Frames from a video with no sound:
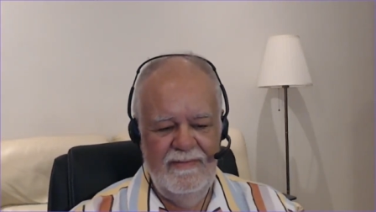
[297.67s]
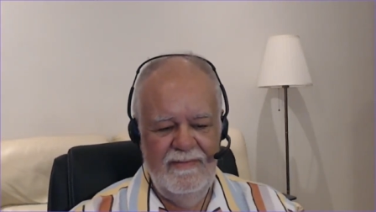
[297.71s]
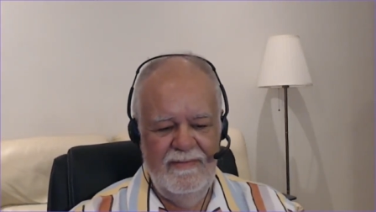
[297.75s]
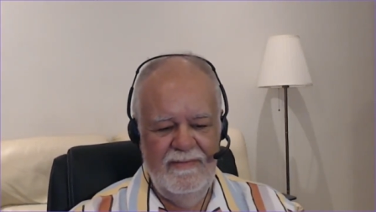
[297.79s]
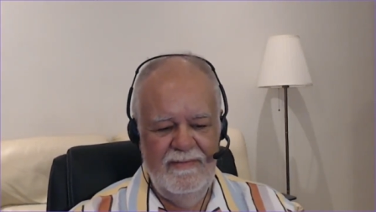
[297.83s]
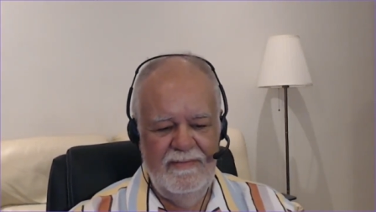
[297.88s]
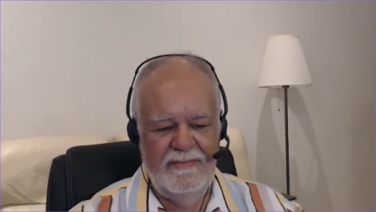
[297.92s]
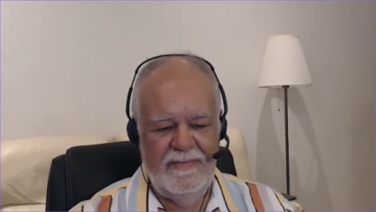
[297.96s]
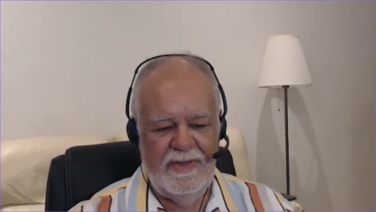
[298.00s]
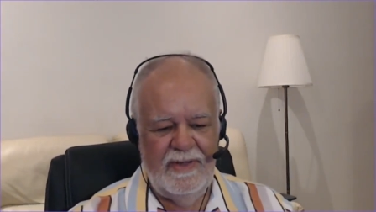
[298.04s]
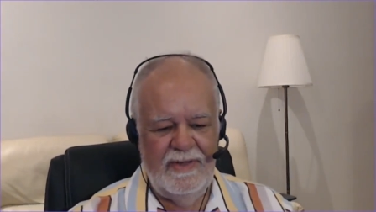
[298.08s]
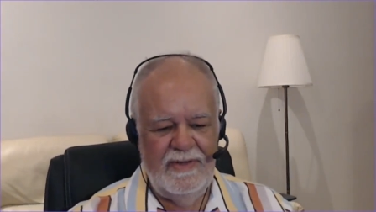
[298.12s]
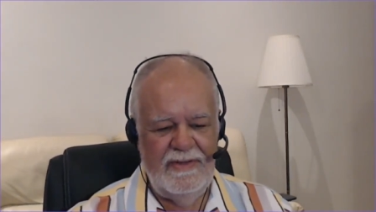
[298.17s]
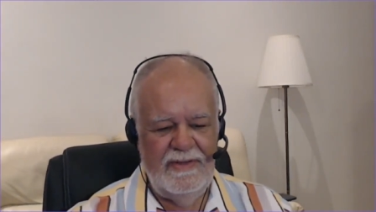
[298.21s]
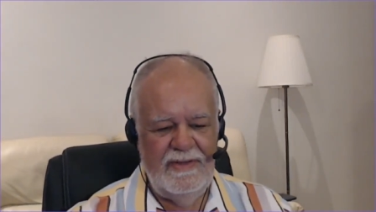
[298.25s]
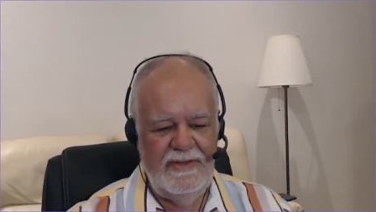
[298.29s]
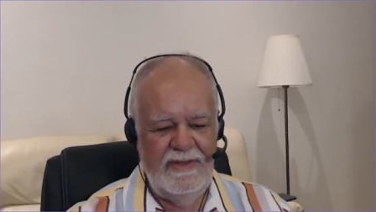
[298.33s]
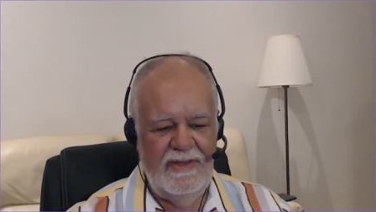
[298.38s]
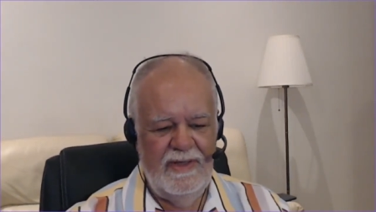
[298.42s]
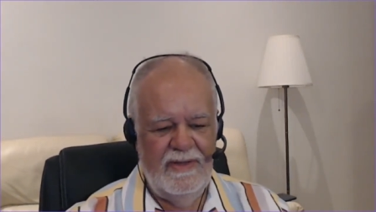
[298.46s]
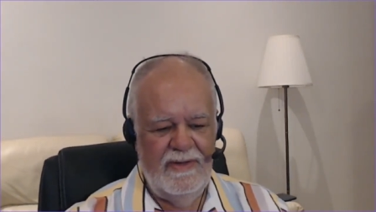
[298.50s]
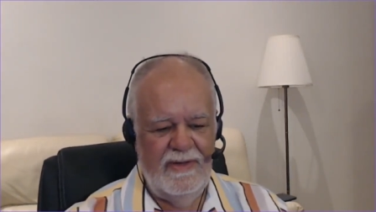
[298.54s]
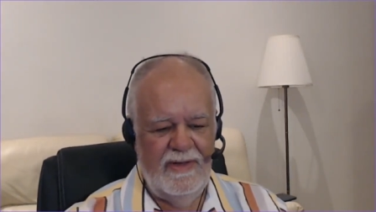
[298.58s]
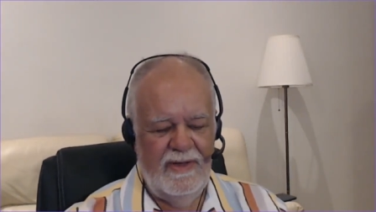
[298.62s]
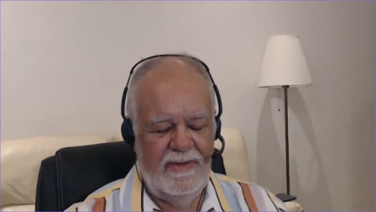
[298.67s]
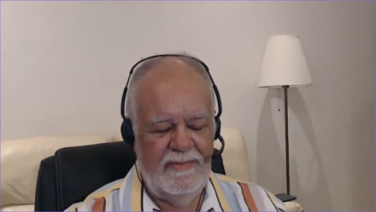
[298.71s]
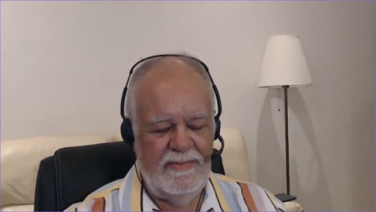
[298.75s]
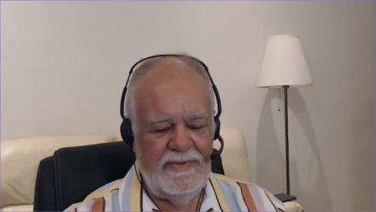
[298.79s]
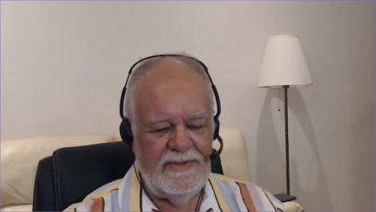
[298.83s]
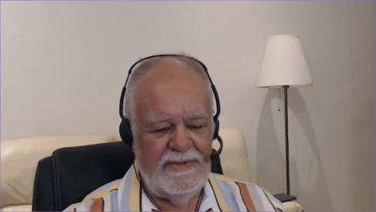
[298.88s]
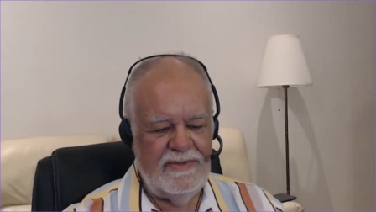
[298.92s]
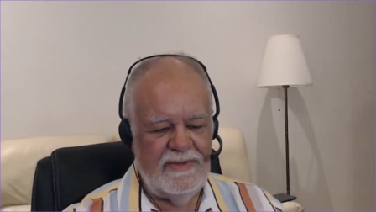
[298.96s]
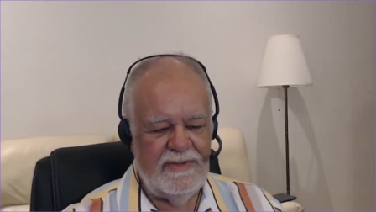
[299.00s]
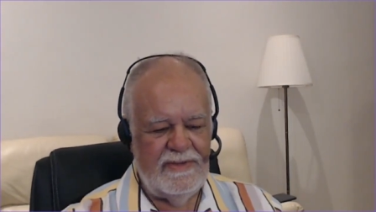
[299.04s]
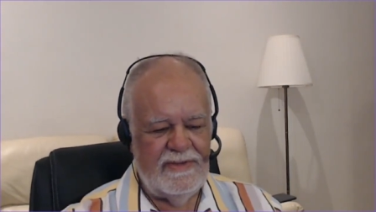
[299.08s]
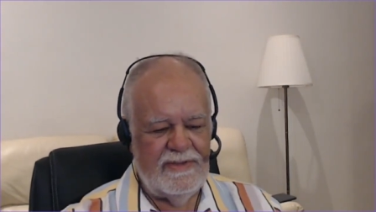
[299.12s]
But, you know, Hobbes
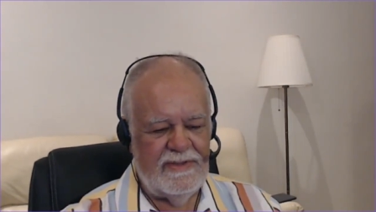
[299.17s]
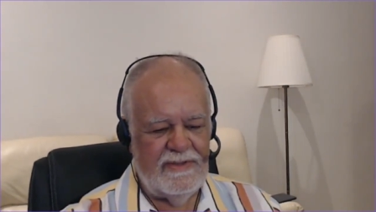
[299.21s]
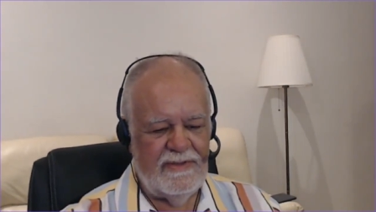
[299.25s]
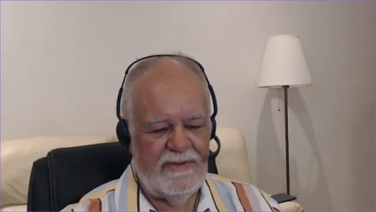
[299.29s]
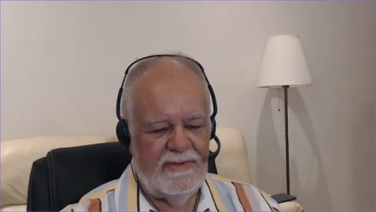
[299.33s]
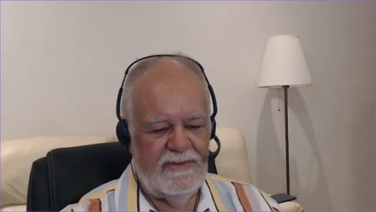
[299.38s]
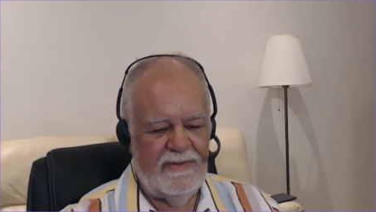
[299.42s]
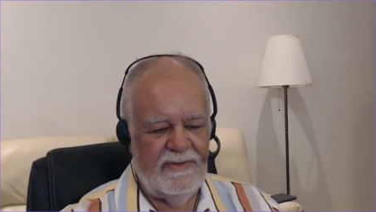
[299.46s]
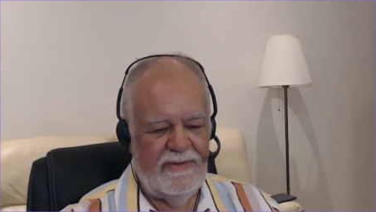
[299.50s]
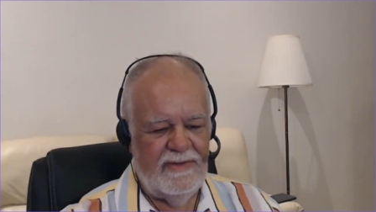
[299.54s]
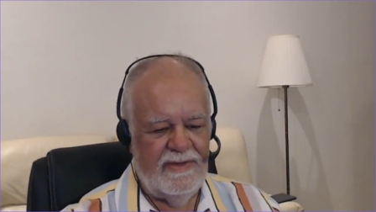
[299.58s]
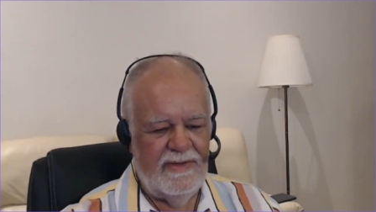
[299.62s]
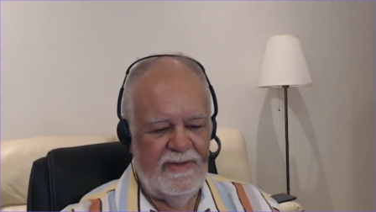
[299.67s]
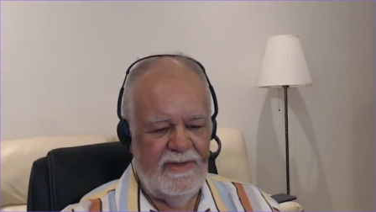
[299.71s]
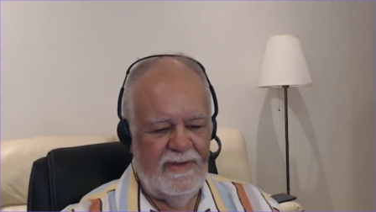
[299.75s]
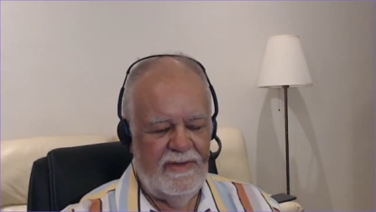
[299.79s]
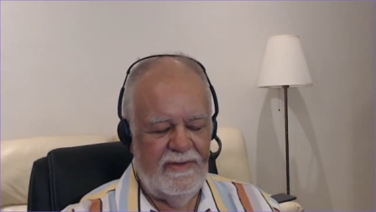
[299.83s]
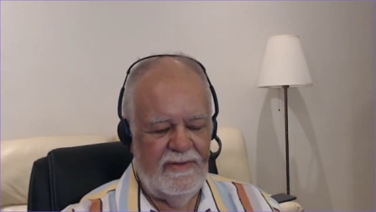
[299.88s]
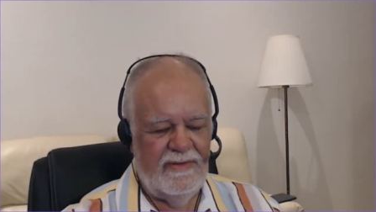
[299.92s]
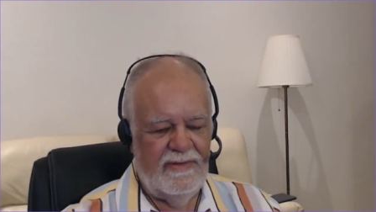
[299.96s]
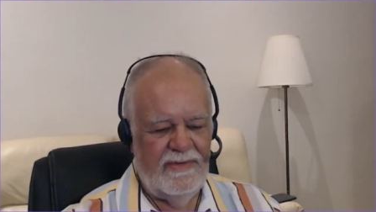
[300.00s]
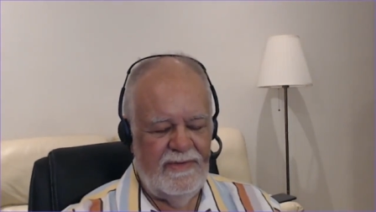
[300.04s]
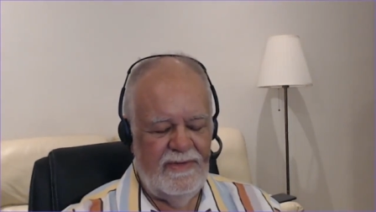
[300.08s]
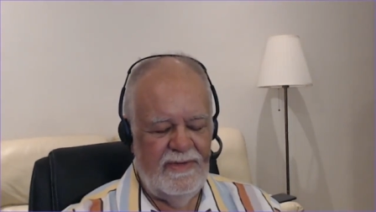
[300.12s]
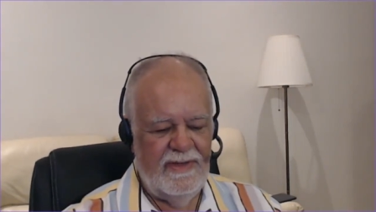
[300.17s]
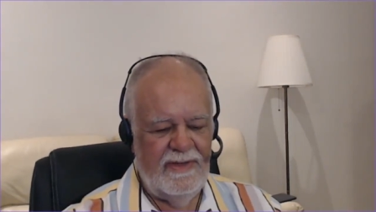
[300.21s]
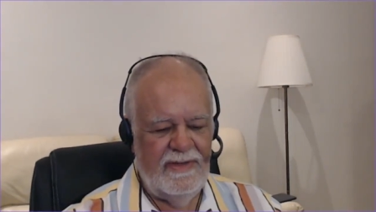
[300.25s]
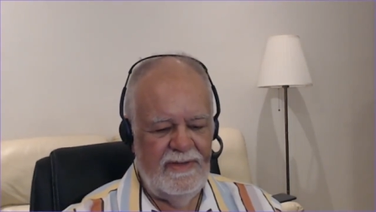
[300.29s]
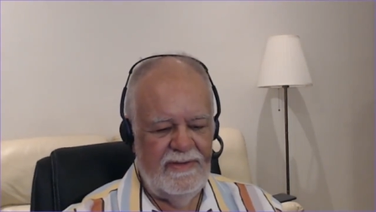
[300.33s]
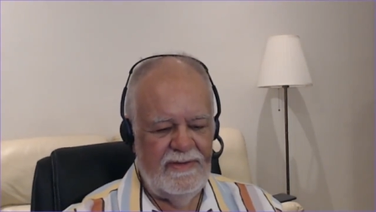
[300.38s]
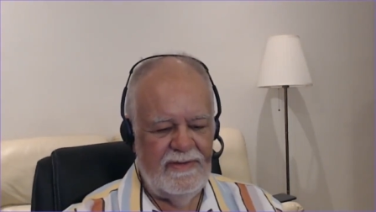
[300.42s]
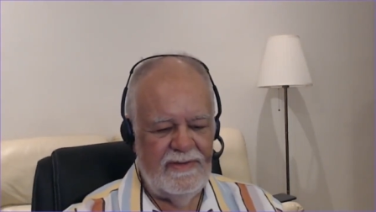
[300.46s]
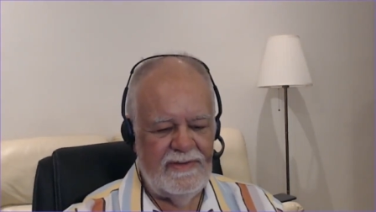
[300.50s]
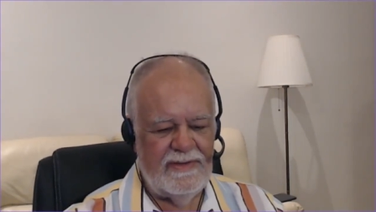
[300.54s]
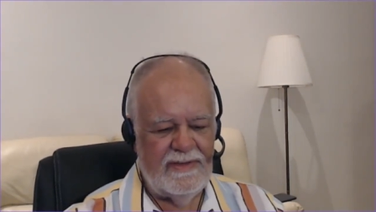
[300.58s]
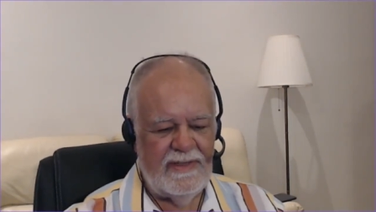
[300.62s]
just saw the whole thing as,